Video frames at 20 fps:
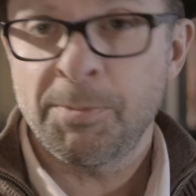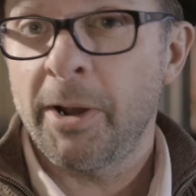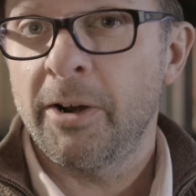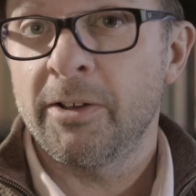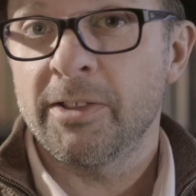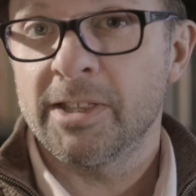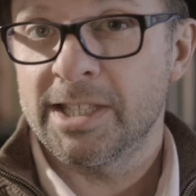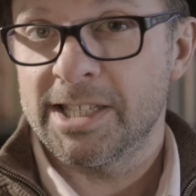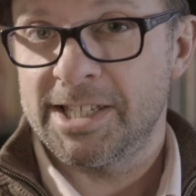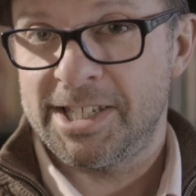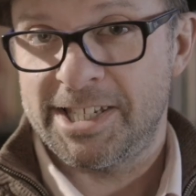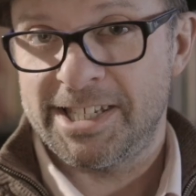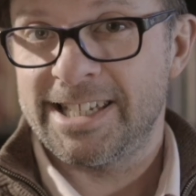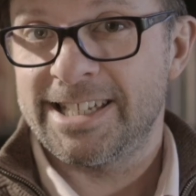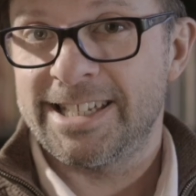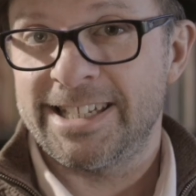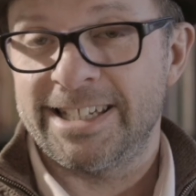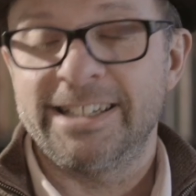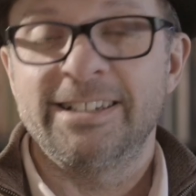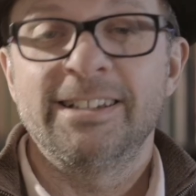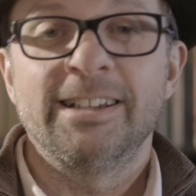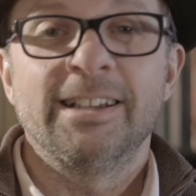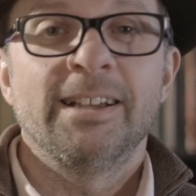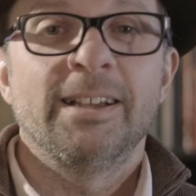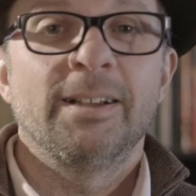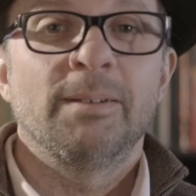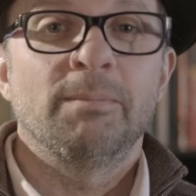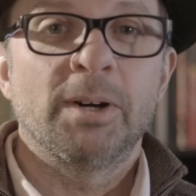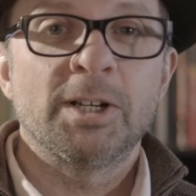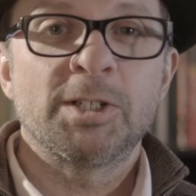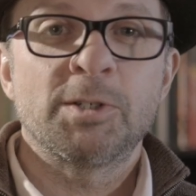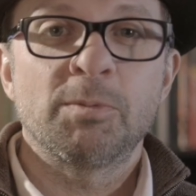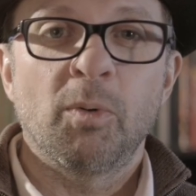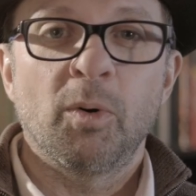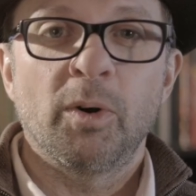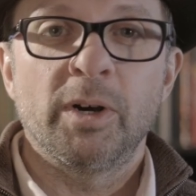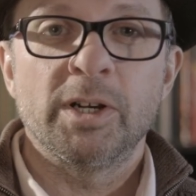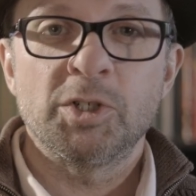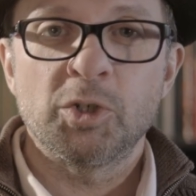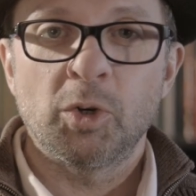better than the CD. Much
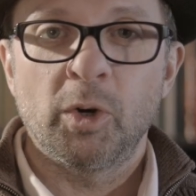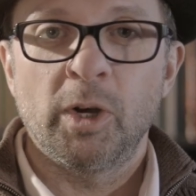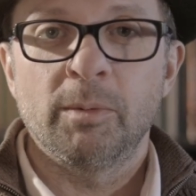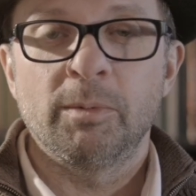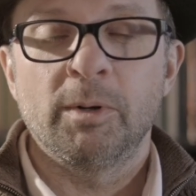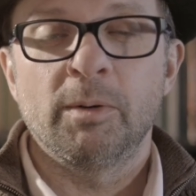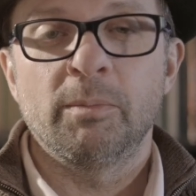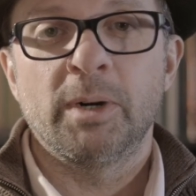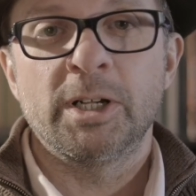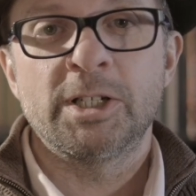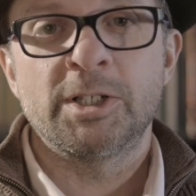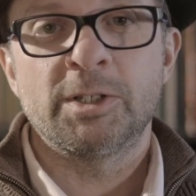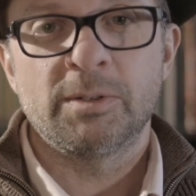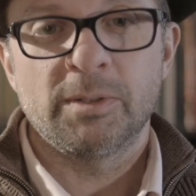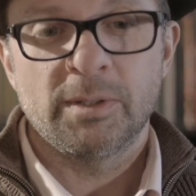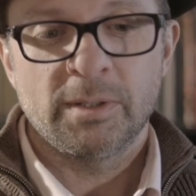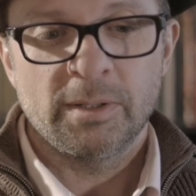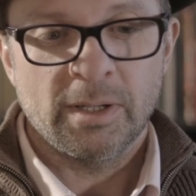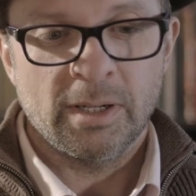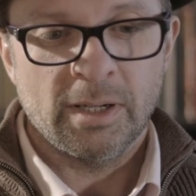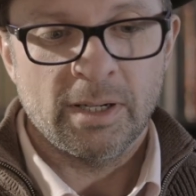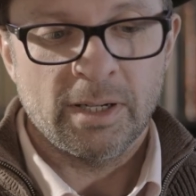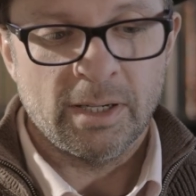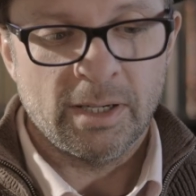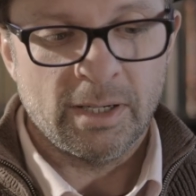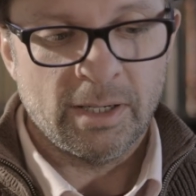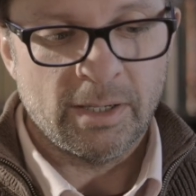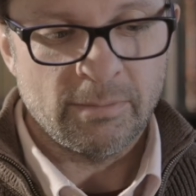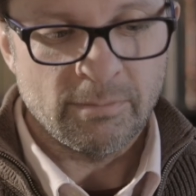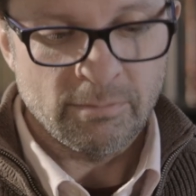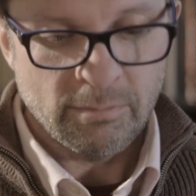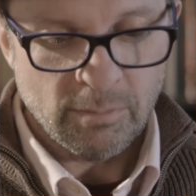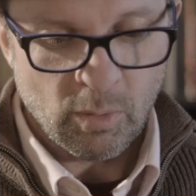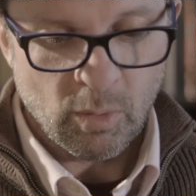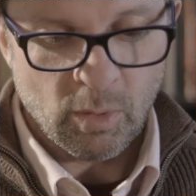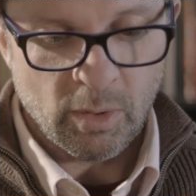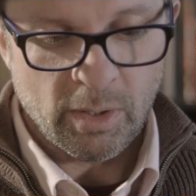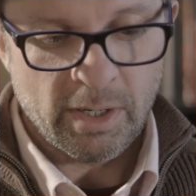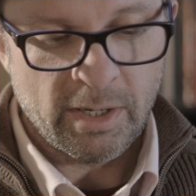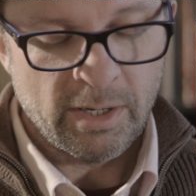more enjoyable, much
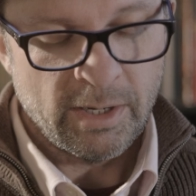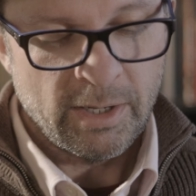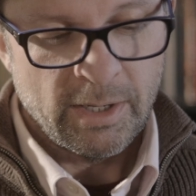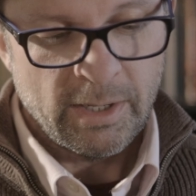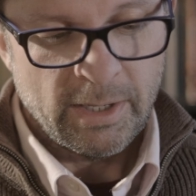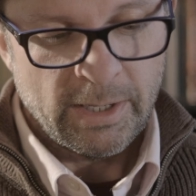more